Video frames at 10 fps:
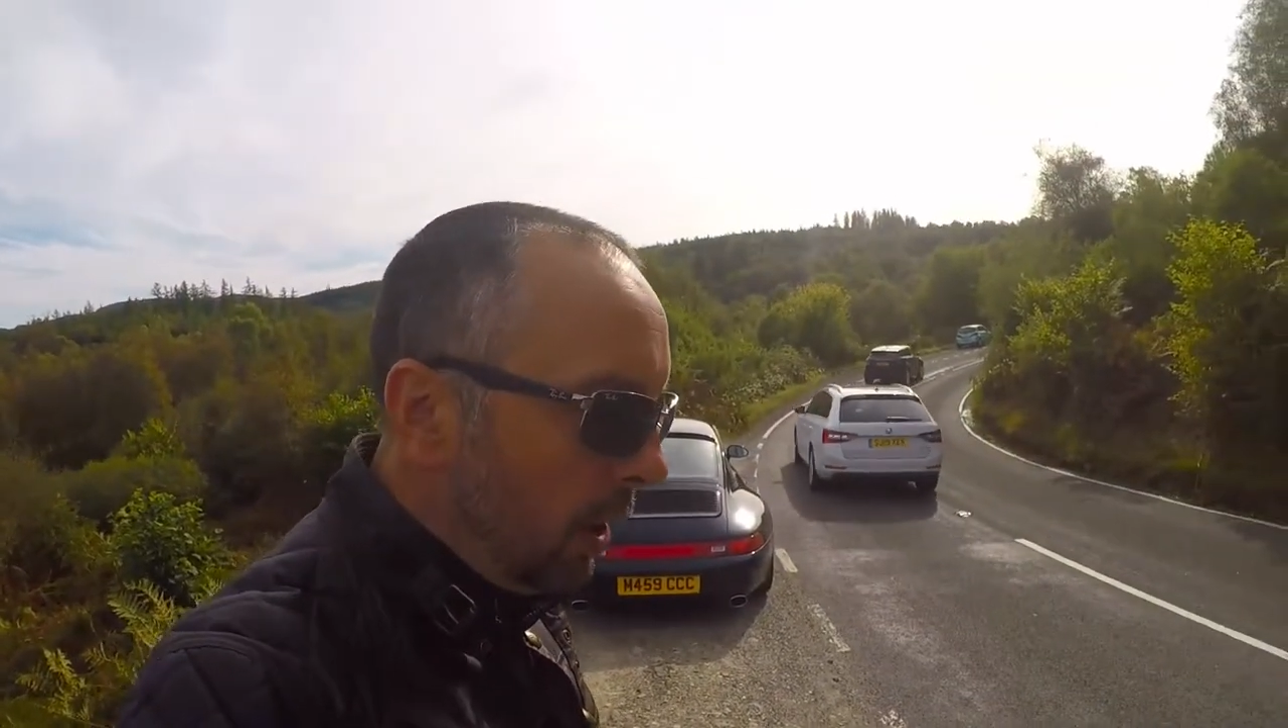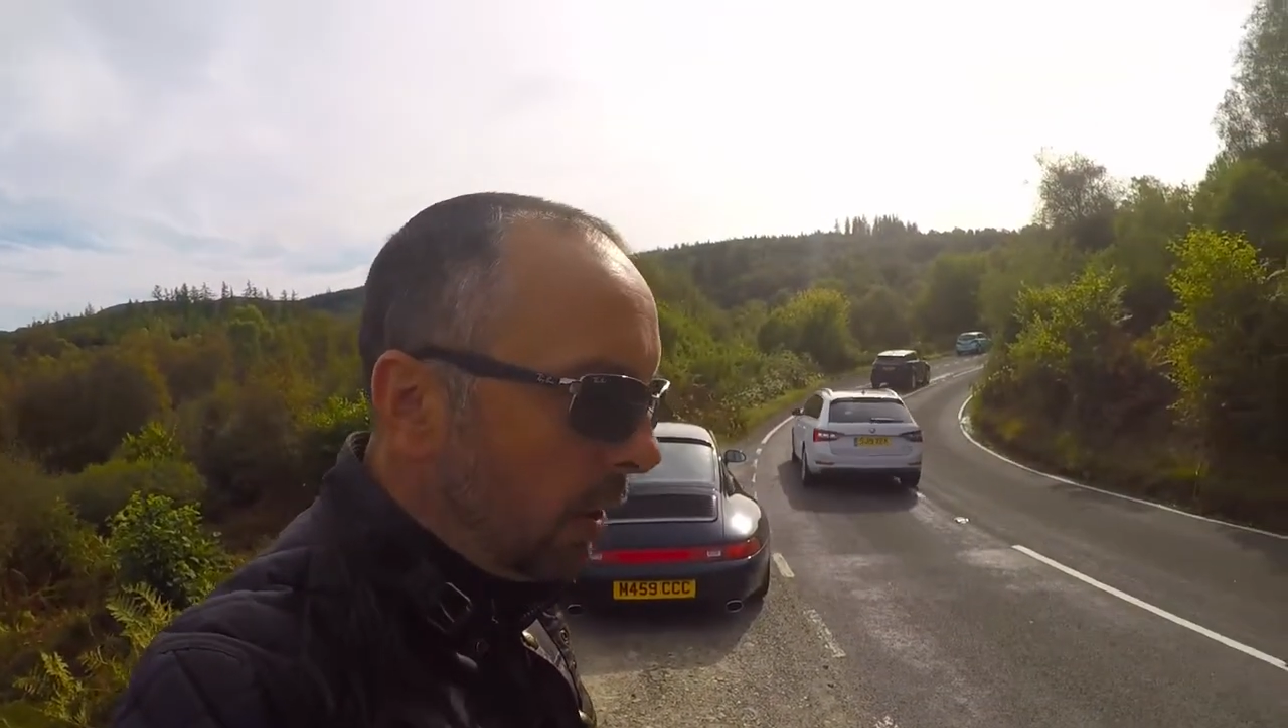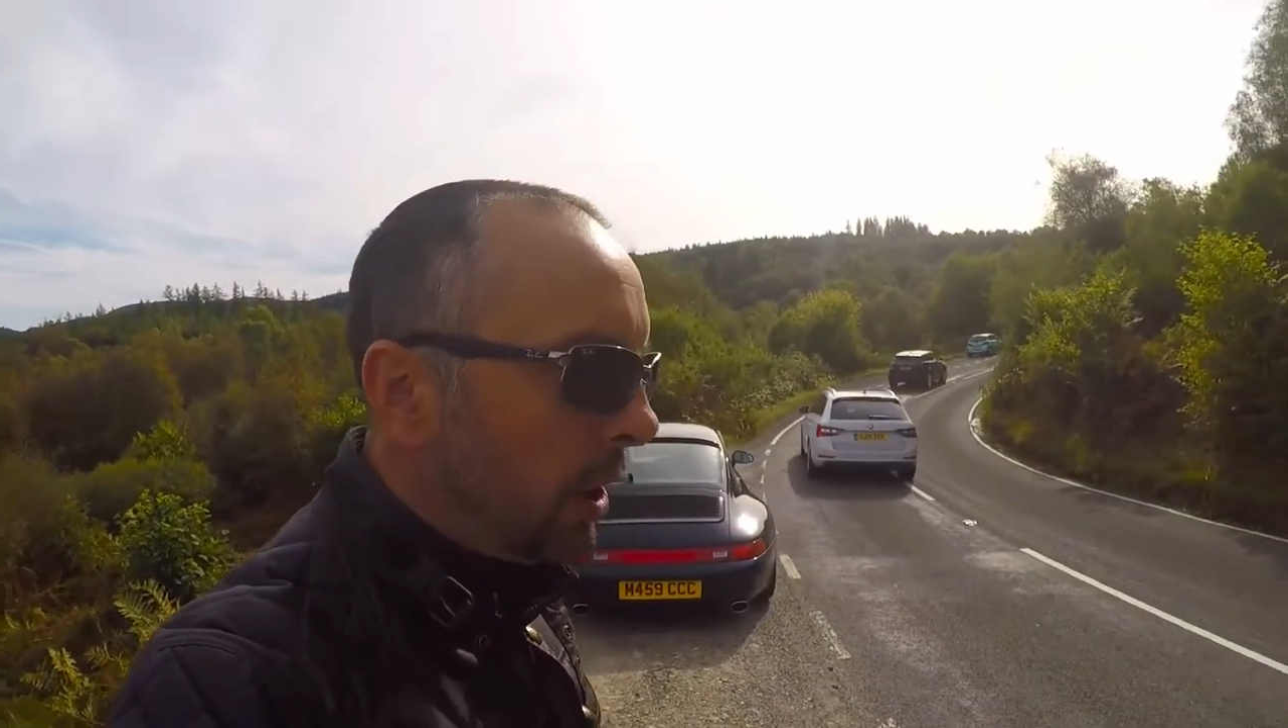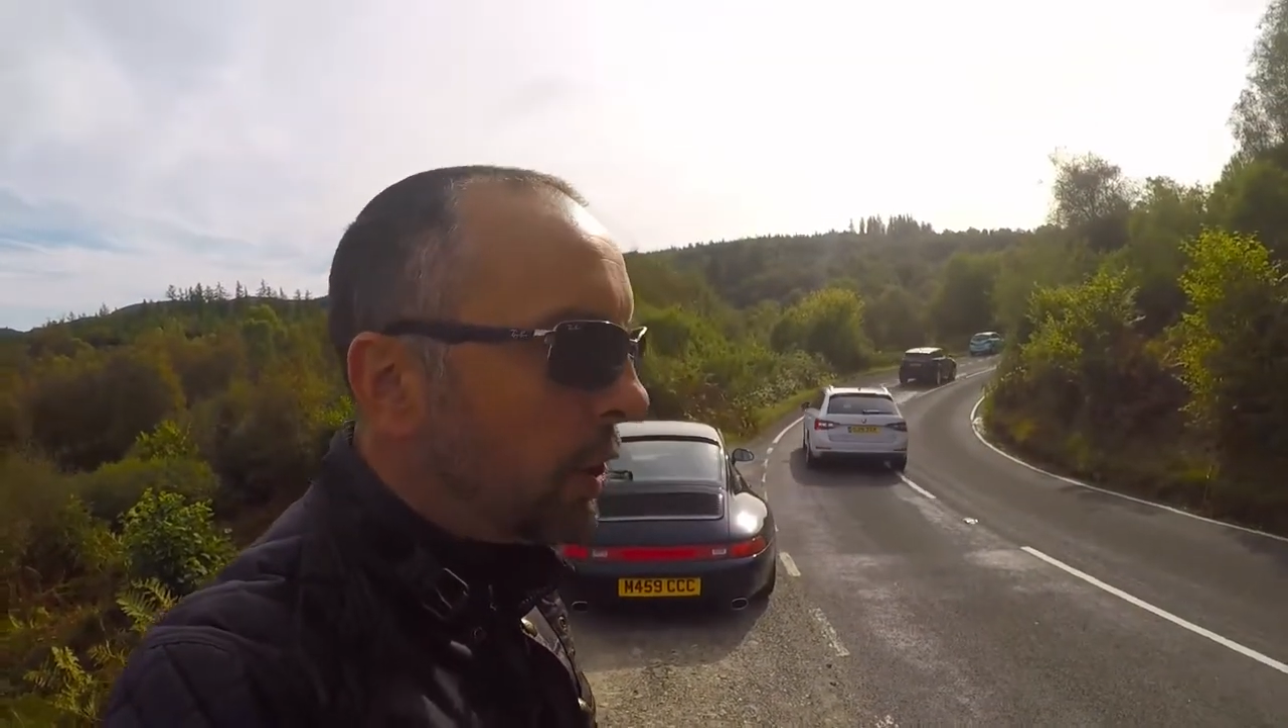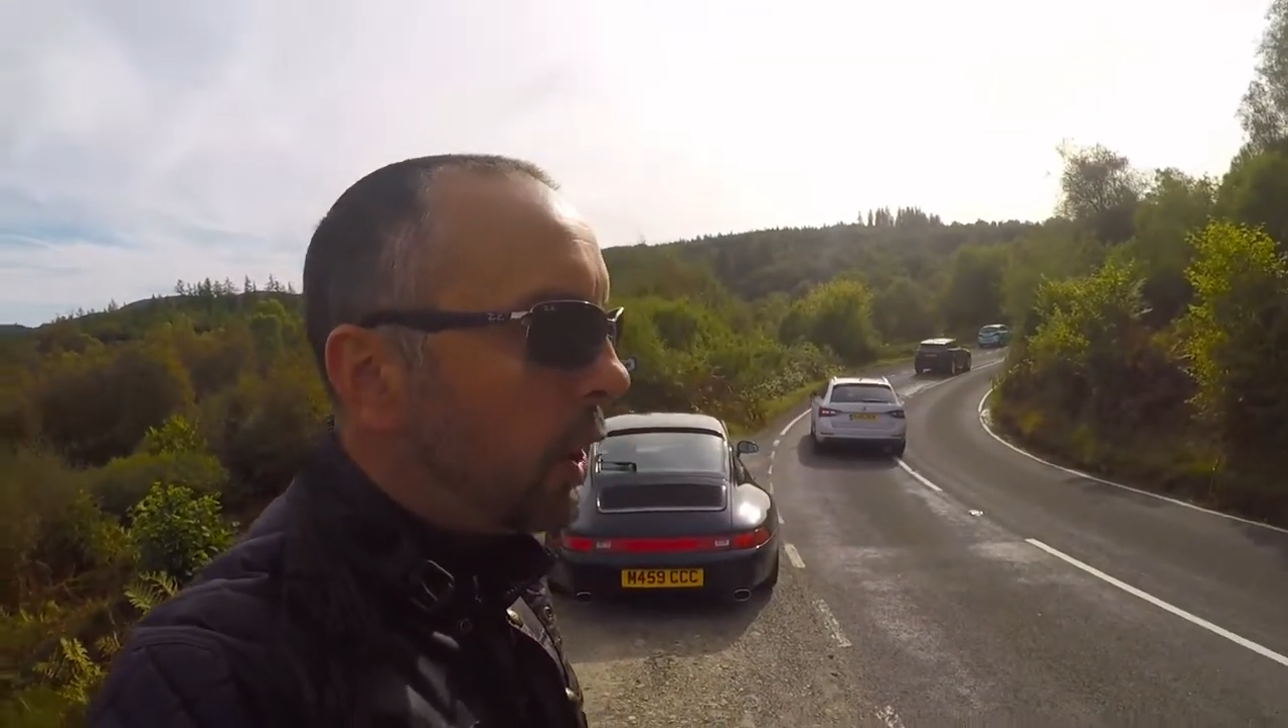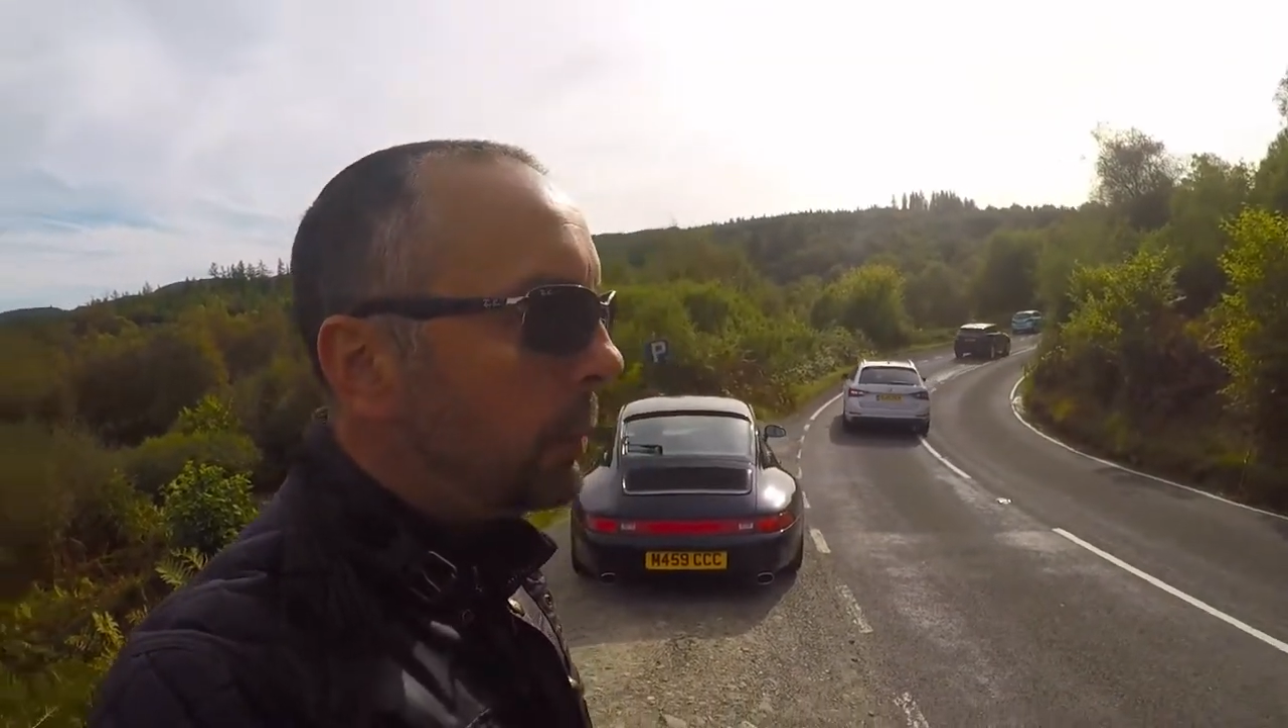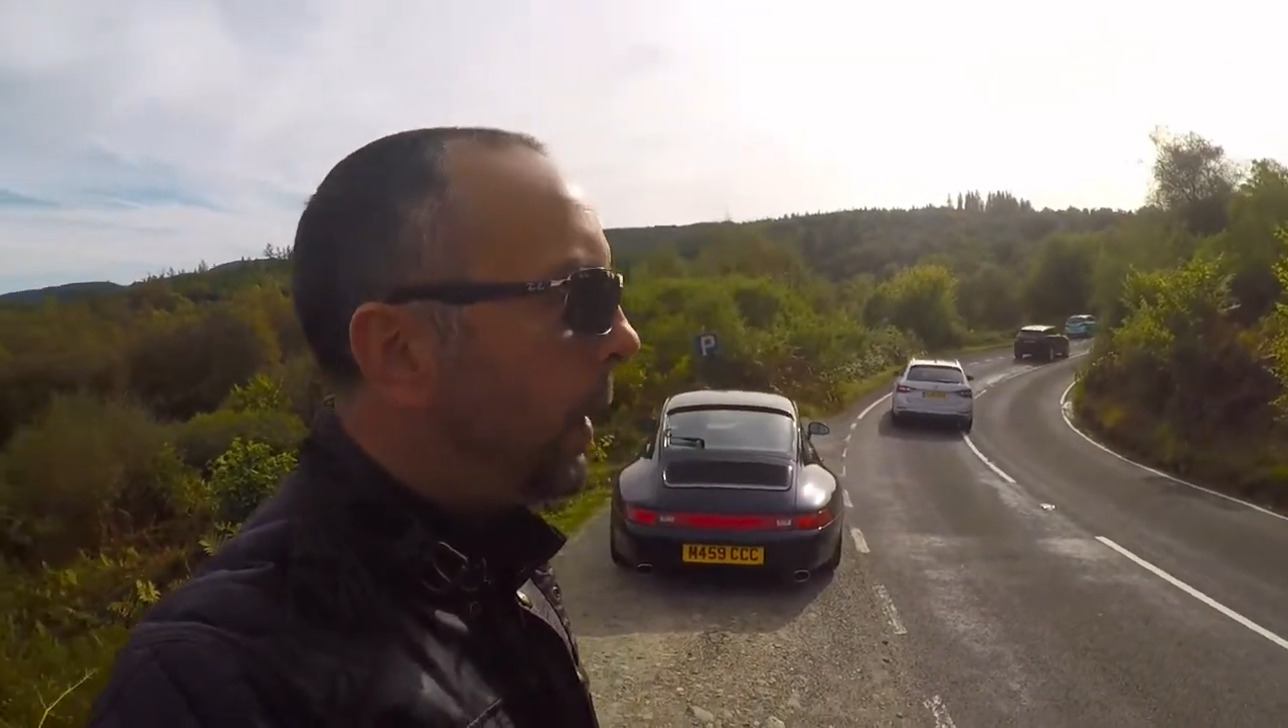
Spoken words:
in the Duke's